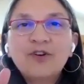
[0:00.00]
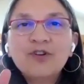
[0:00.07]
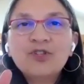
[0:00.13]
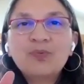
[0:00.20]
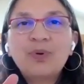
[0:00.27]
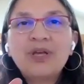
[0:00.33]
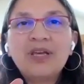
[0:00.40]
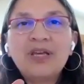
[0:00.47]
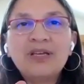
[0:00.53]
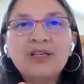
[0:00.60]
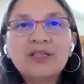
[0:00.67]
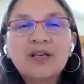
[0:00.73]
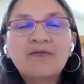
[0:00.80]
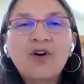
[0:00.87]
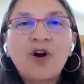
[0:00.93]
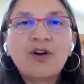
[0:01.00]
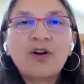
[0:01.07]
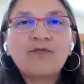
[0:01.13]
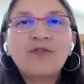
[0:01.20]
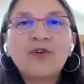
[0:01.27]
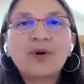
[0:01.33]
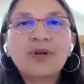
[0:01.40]
first piece of
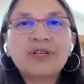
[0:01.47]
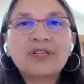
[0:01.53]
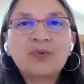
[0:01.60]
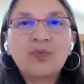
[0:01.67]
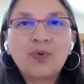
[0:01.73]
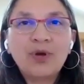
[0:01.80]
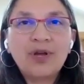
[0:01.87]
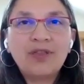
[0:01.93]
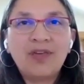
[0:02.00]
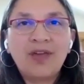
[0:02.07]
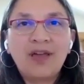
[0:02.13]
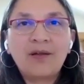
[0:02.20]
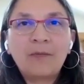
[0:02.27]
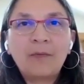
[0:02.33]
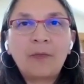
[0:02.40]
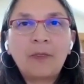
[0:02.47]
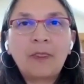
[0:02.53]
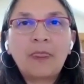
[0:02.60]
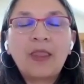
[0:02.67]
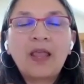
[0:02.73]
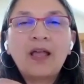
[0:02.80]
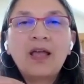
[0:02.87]
heart-focused breathing
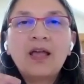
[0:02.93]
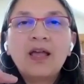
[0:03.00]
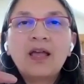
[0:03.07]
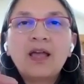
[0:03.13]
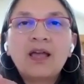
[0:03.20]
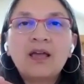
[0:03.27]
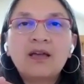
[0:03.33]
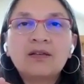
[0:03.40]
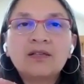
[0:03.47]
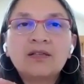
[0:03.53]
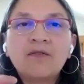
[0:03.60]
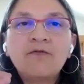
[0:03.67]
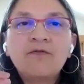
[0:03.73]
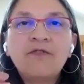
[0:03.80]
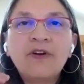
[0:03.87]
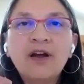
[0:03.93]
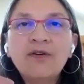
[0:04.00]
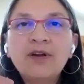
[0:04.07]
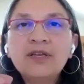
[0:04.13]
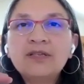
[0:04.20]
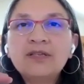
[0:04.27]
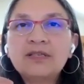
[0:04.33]
is a
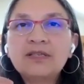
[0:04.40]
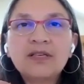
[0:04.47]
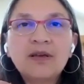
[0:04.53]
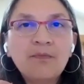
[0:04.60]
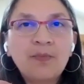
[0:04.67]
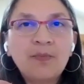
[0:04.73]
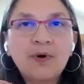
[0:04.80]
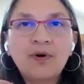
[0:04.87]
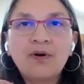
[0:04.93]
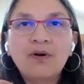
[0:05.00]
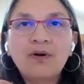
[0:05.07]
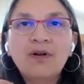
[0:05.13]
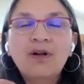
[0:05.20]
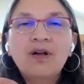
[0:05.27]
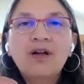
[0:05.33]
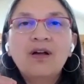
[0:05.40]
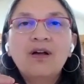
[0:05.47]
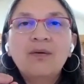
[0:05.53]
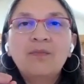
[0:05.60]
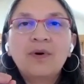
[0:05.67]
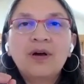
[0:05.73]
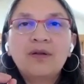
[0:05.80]
very simple
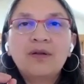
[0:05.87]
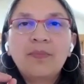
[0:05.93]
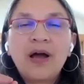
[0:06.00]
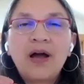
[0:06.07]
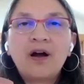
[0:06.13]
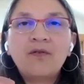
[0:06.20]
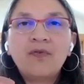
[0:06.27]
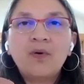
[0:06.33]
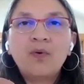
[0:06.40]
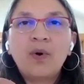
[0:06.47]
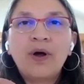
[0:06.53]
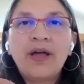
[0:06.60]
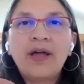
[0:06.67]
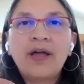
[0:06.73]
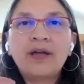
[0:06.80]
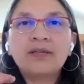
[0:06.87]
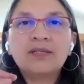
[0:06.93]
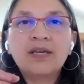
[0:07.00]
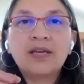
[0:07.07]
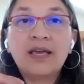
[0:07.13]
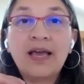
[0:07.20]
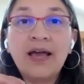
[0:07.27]
but powerful way
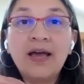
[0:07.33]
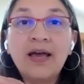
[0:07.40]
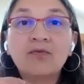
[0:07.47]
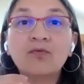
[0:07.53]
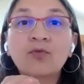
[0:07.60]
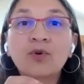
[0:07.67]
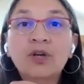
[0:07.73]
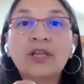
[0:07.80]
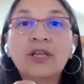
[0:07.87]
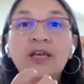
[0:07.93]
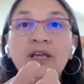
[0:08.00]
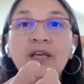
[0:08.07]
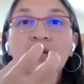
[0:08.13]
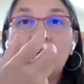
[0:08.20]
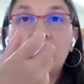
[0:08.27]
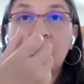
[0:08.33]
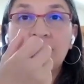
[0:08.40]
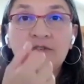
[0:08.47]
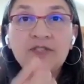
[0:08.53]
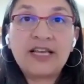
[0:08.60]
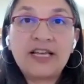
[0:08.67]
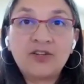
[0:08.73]
to get really kind of
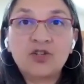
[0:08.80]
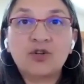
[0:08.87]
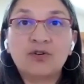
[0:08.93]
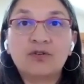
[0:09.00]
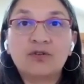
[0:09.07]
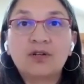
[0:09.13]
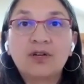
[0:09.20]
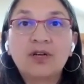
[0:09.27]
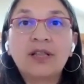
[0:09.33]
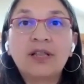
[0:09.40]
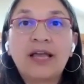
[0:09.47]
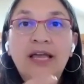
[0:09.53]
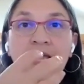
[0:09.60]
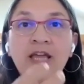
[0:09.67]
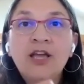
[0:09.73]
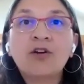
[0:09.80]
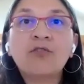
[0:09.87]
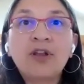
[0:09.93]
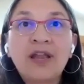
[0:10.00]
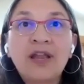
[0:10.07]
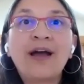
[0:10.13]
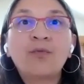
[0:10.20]
centered, like here
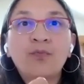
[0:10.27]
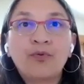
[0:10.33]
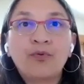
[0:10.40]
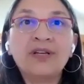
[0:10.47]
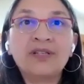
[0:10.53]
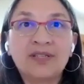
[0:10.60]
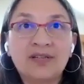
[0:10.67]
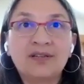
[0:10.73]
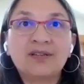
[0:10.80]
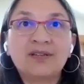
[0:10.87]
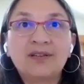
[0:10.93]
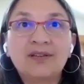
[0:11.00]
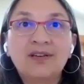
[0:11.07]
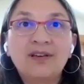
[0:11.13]
and now present.